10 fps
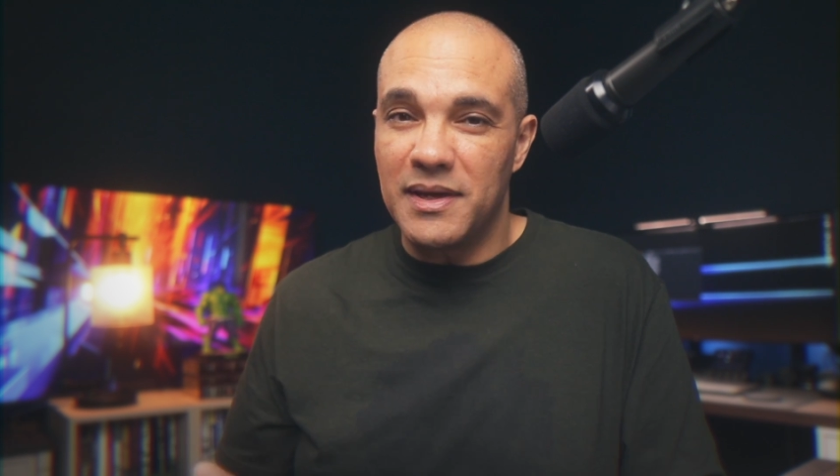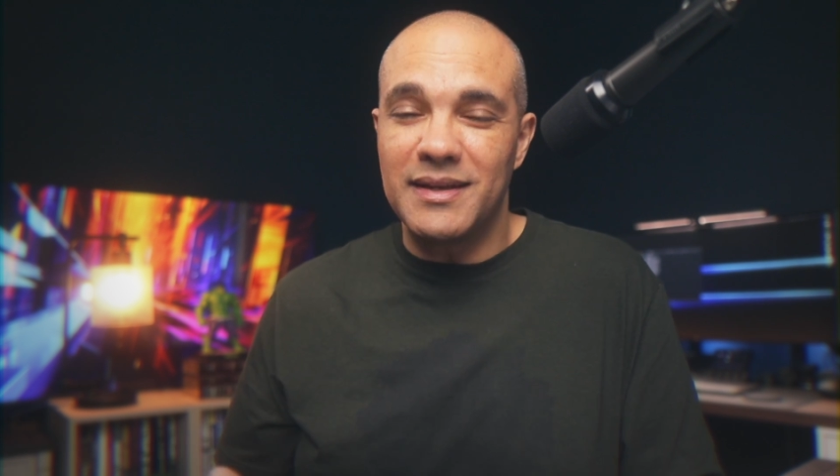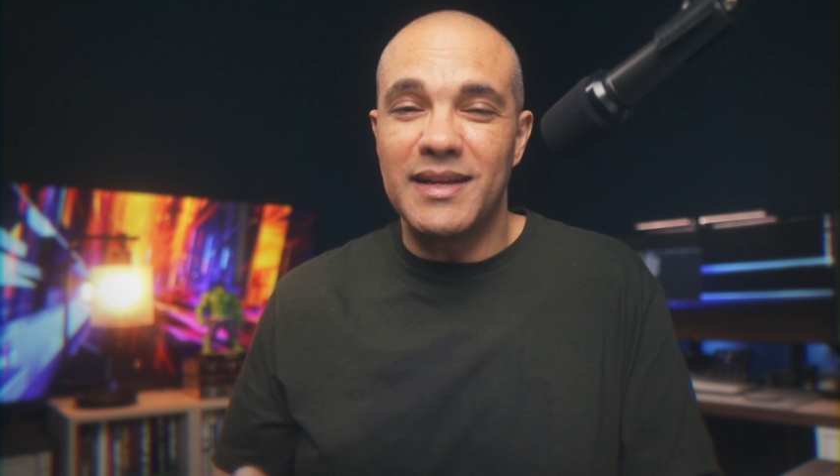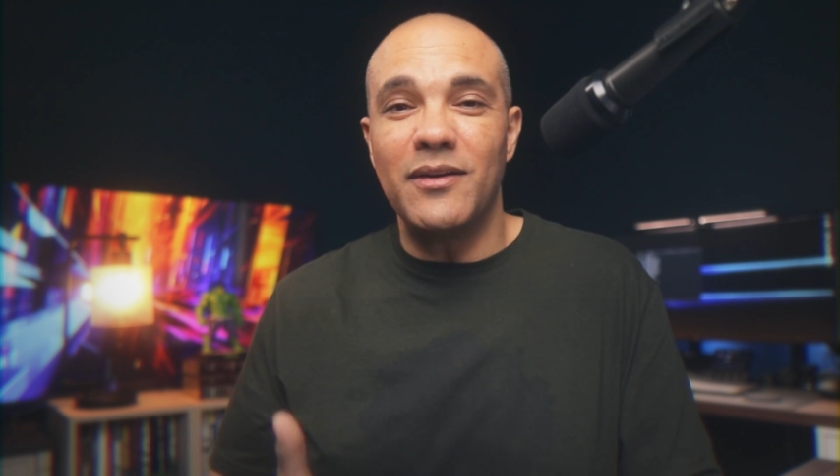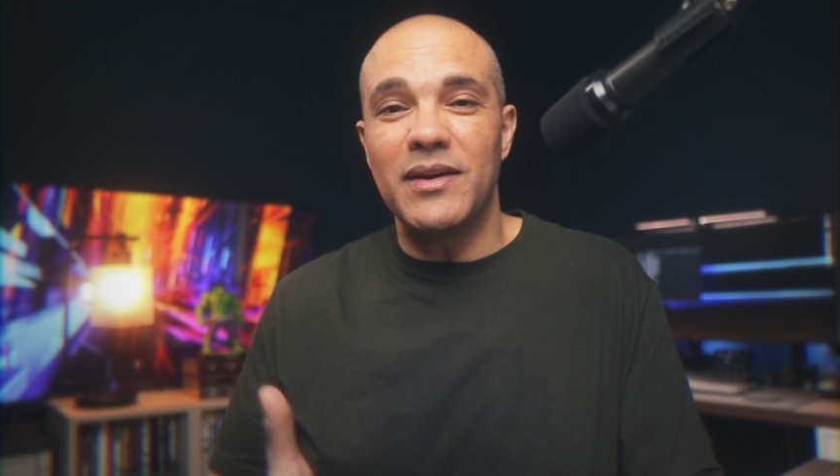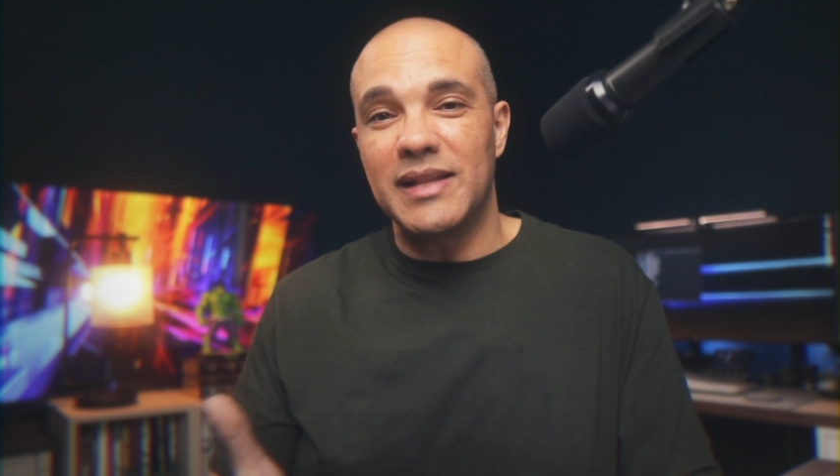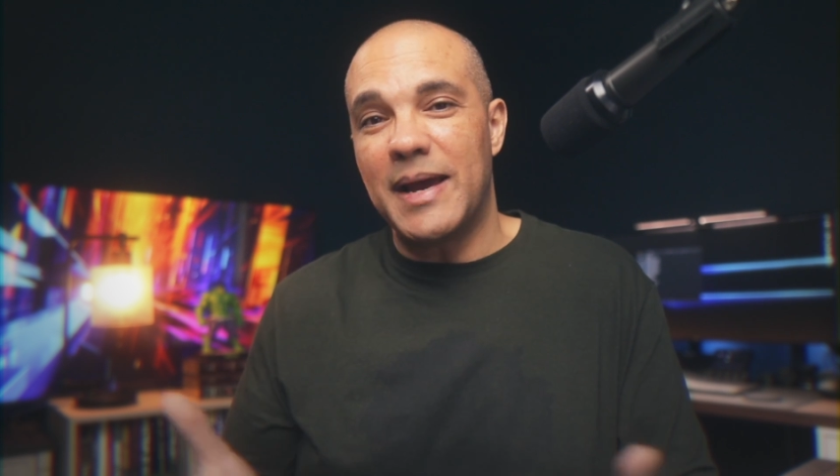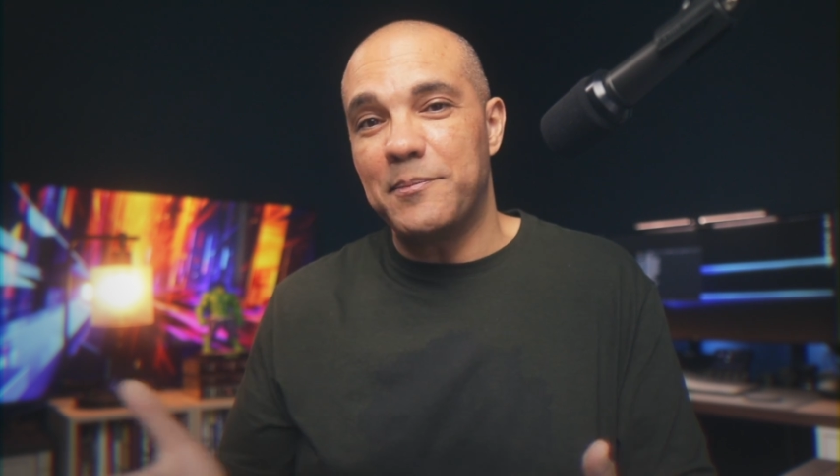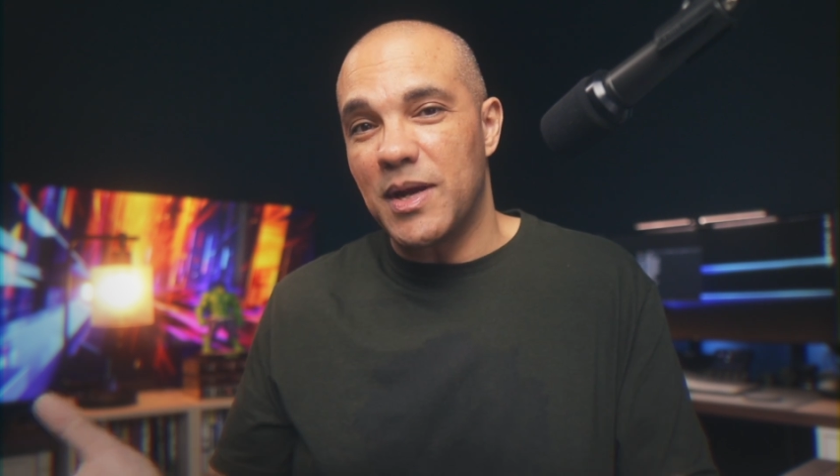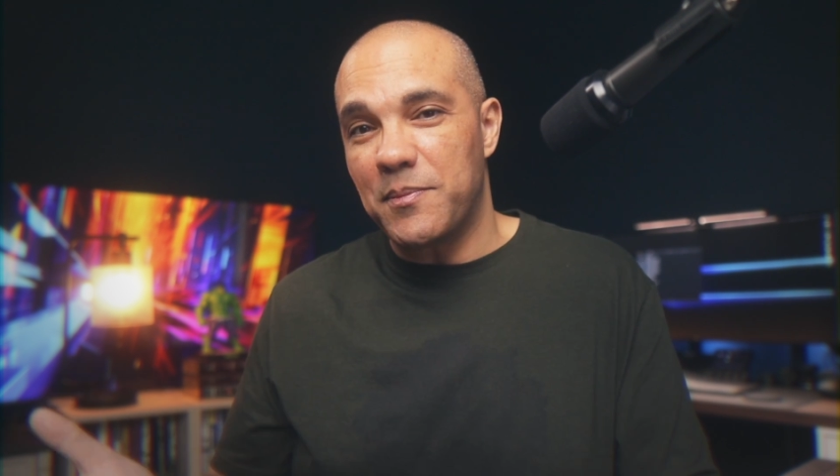and carry a
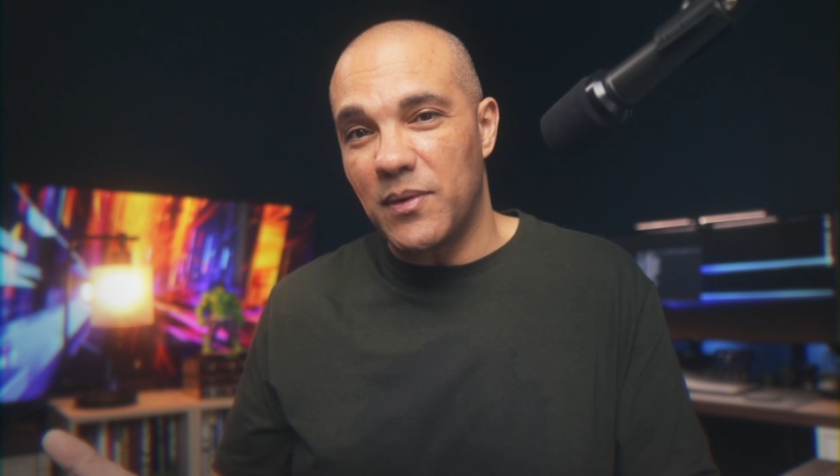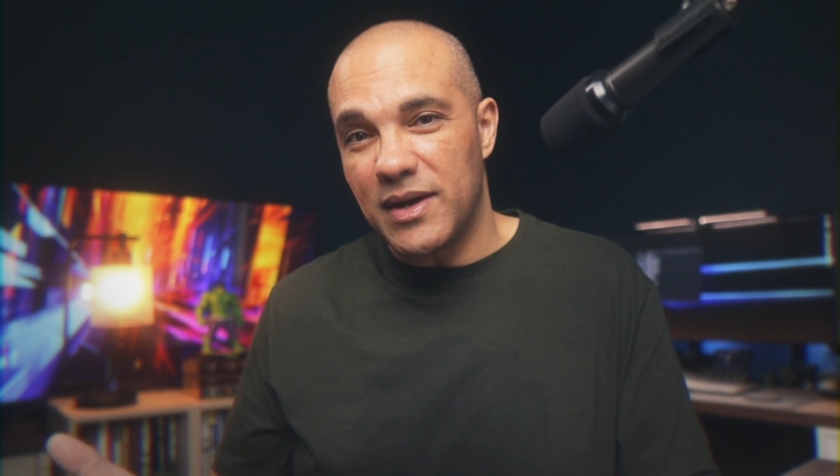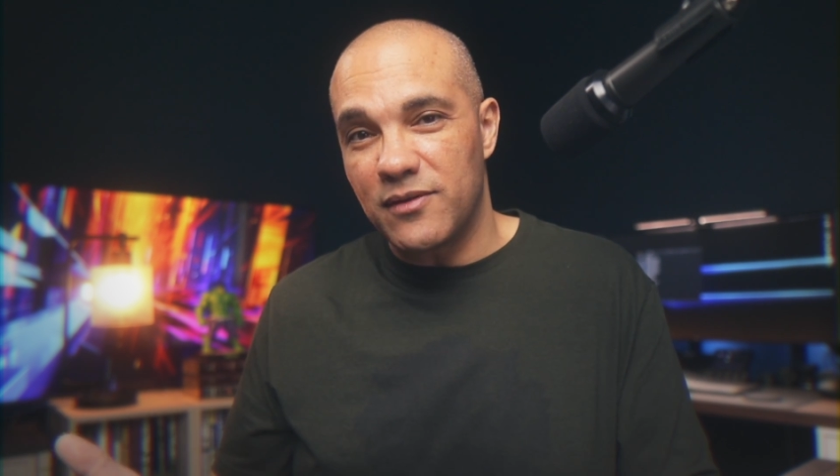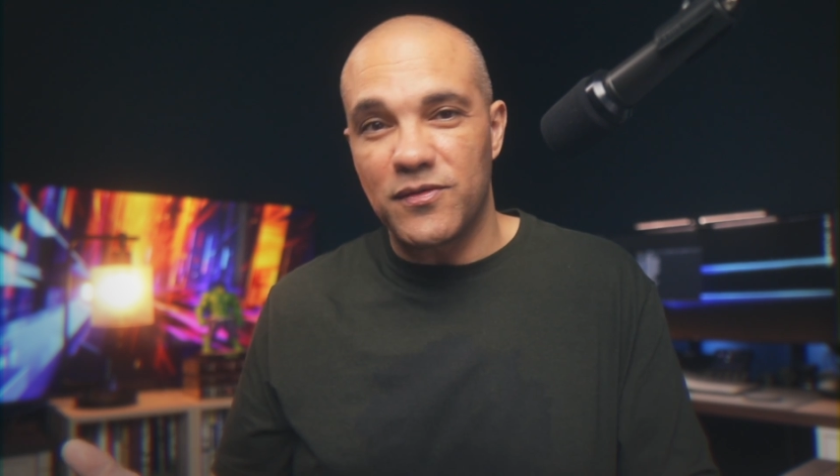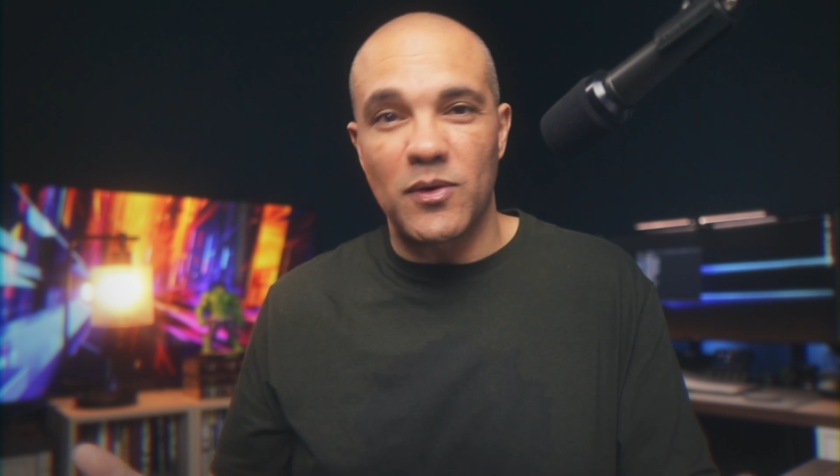laptop around for